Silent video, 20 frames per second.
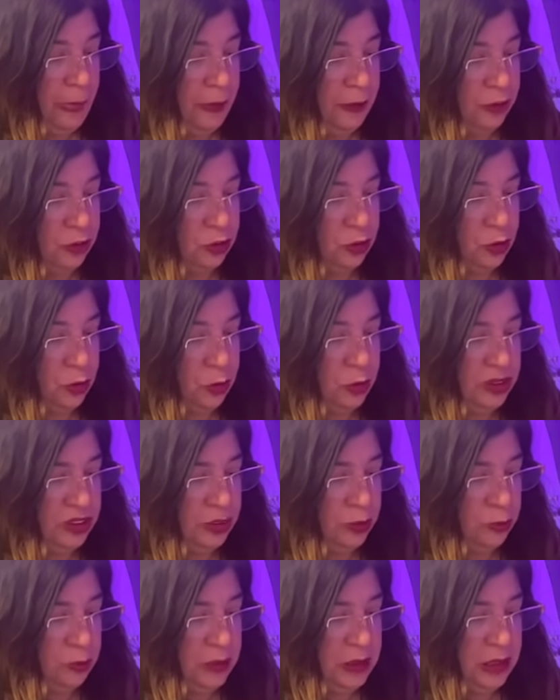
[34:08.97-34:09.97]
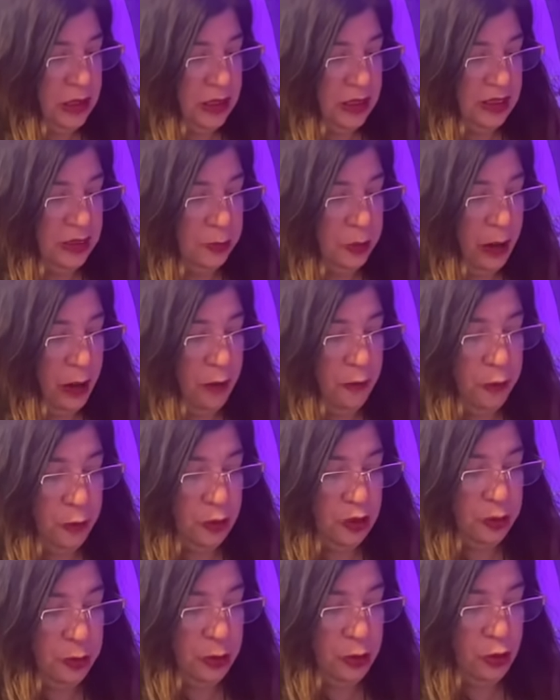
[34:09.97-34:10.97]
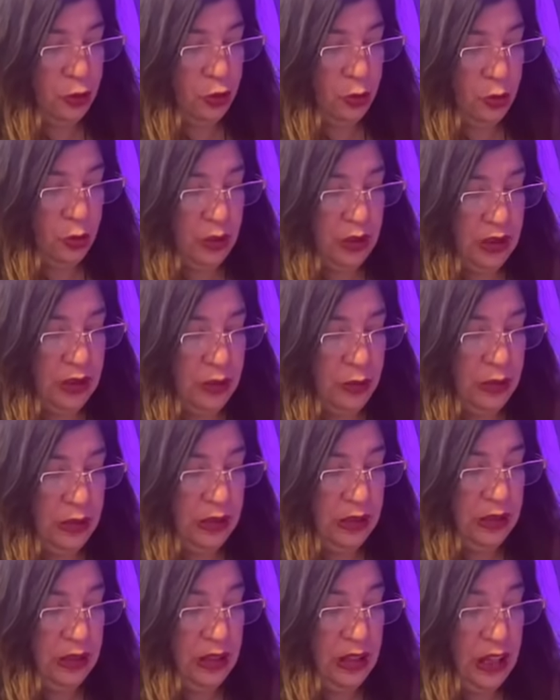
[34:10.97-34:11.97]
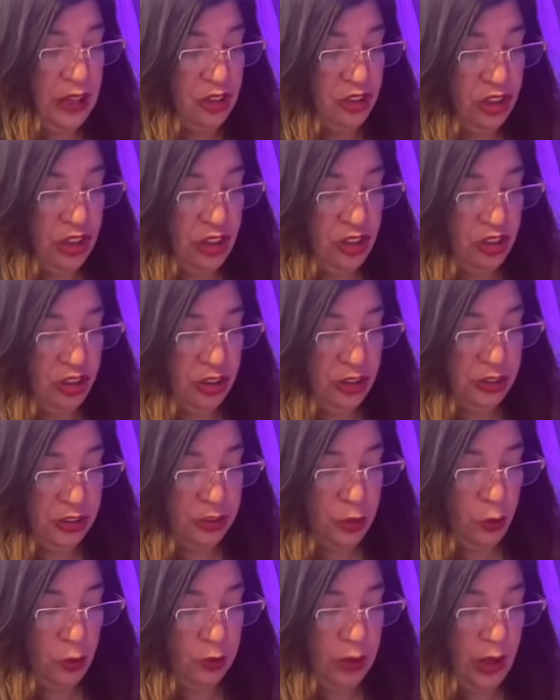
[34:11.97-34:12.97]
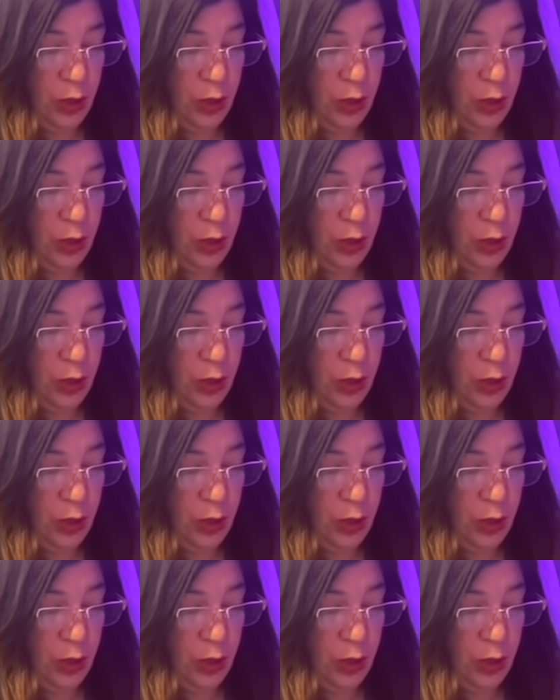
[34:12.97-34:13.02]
So the crystal meaning is powerful spiritual in initiation stone,